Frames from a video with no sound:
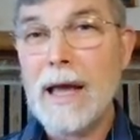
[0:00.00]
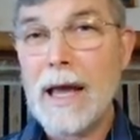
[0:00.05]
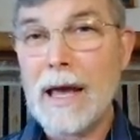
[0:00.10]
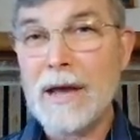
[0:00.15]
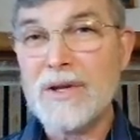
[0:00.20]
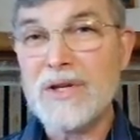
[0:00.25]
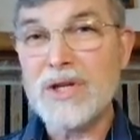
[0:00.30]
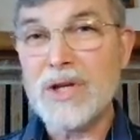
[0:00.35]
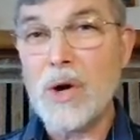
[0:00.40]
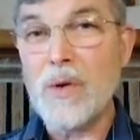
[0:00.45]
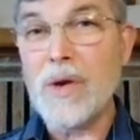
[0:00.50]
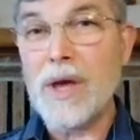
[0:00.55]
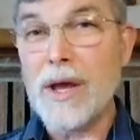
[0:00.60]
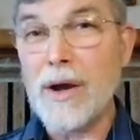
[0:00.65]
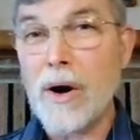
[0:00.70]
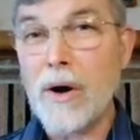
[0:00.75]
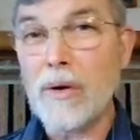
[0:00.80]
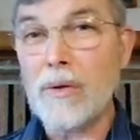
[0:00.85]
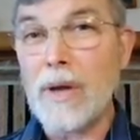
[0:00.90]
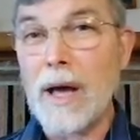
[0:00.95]
and
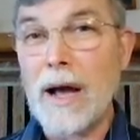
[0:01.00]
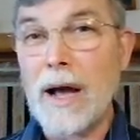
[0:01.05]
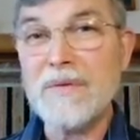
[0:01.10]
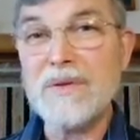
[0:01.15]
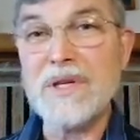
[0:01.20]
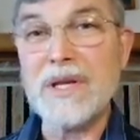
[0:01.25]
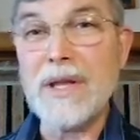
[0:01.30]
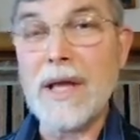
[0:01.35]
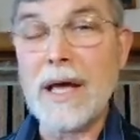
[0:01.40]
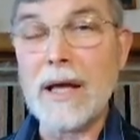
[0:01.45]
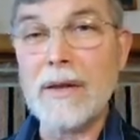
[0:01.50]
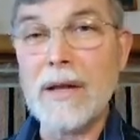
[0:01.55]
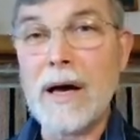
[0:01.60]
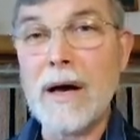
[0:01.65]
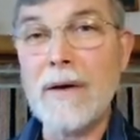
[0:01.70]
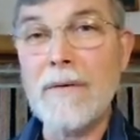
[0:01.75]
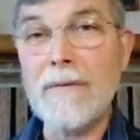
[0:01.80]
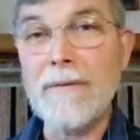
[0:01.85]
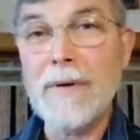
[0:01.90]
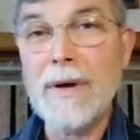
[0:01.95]
soaking our lives in that
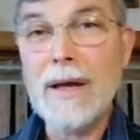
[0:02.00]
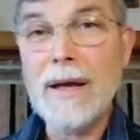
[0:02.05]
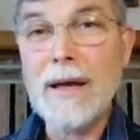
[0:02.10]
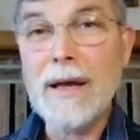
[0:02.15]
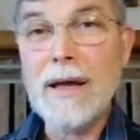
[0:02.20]
love,